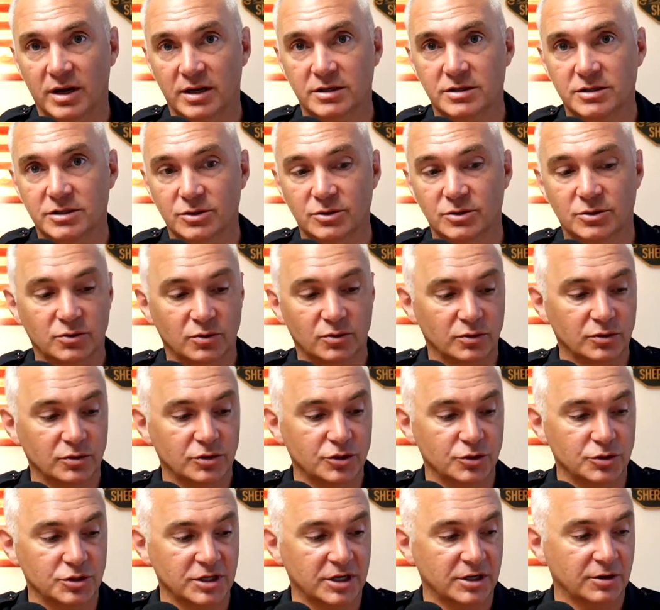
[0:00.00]
to
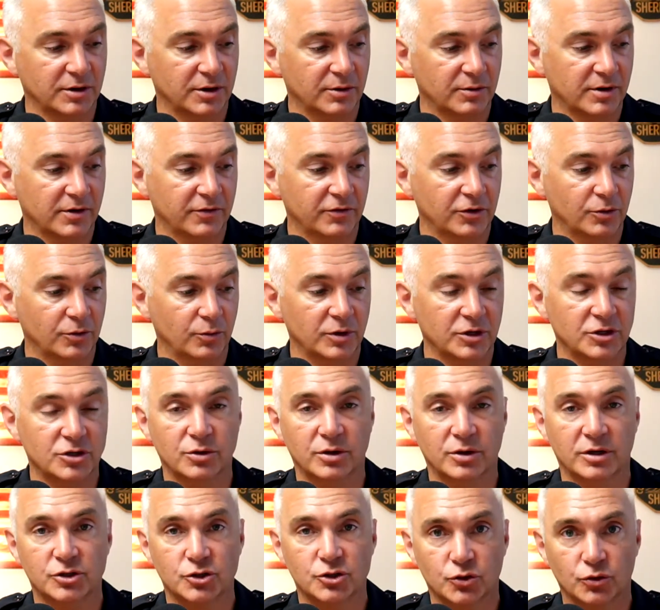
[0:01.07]
generate revenue. We do
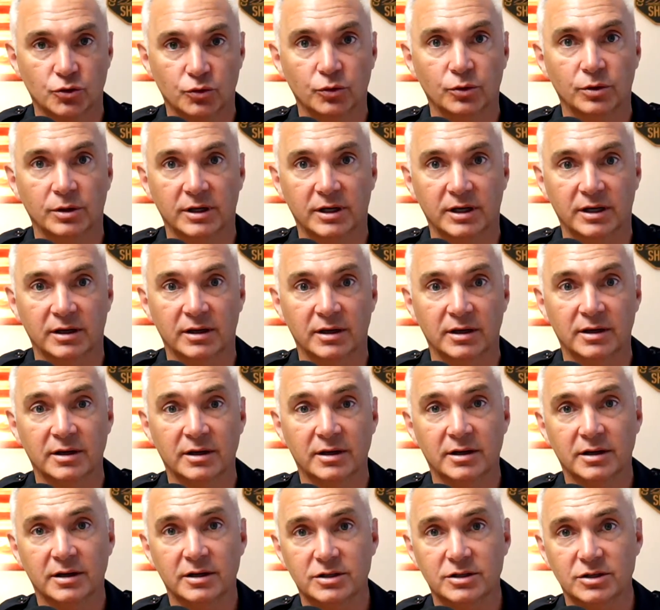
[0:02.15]
it truly
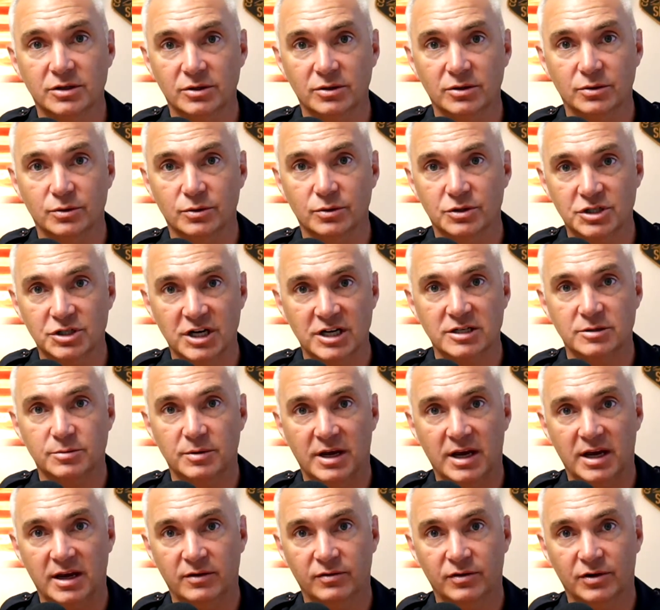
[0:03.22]
to change
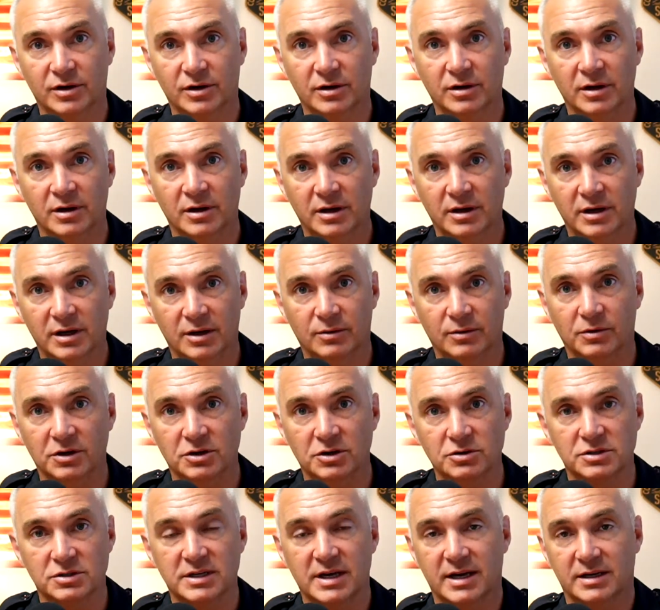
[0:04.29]
behavior and
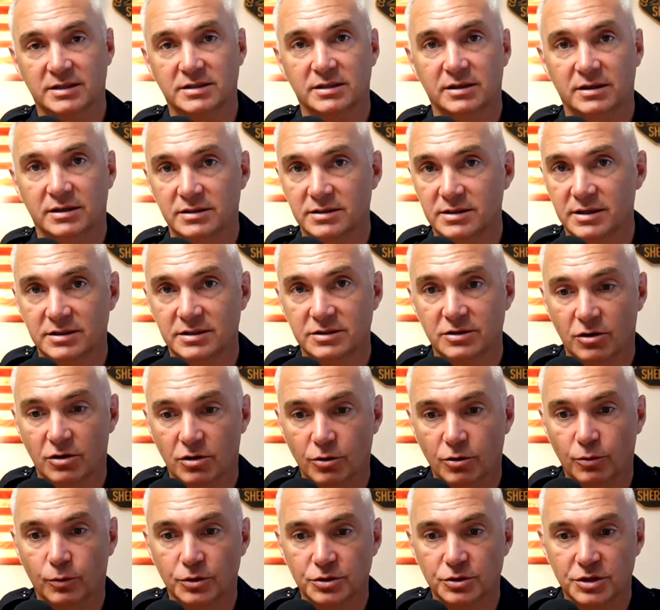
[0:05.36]
reduce accidents. That's all
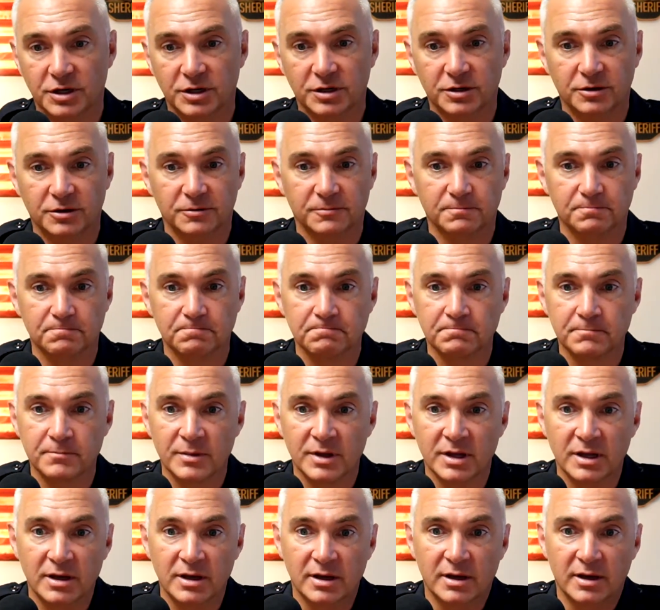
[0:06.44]
we're trying to do.
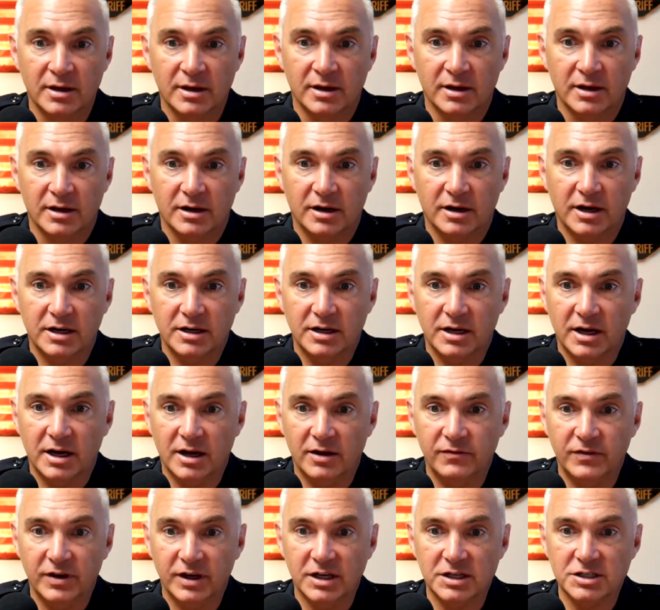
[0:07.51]
All right,
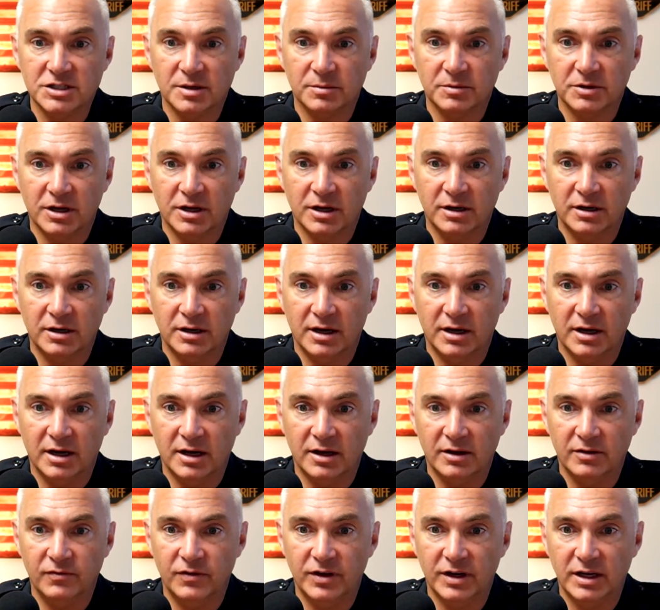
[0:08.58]
Vicky jumped on.
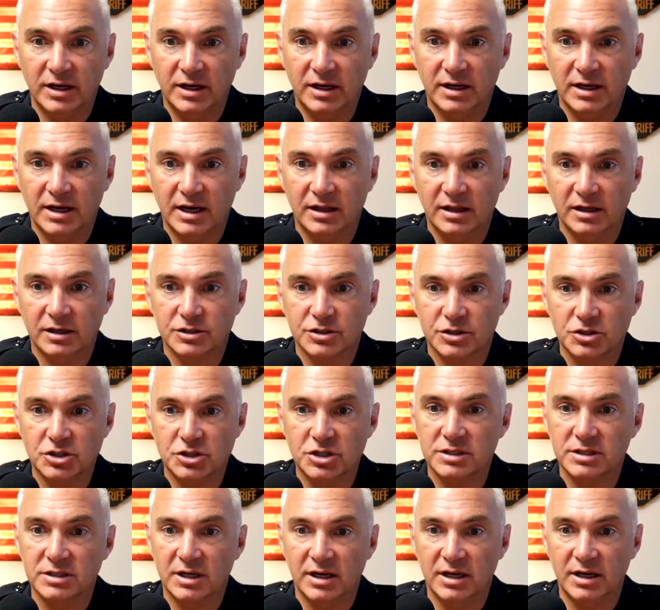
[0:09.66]
Vicky Kalik, so
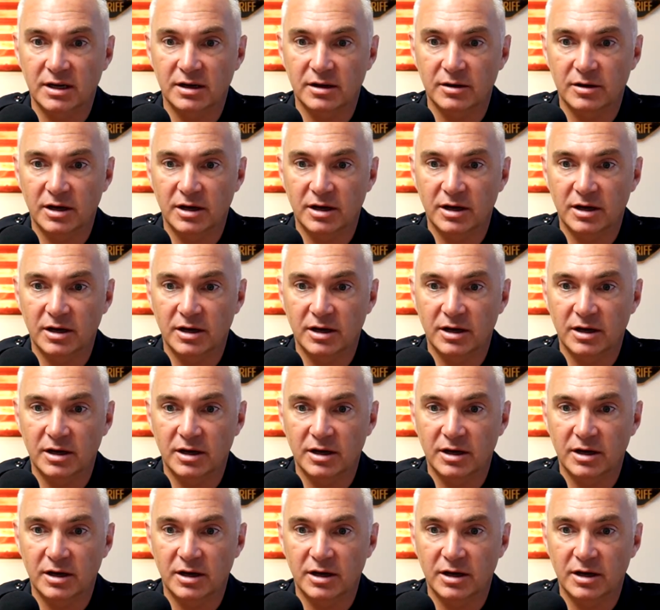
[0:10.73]
she's a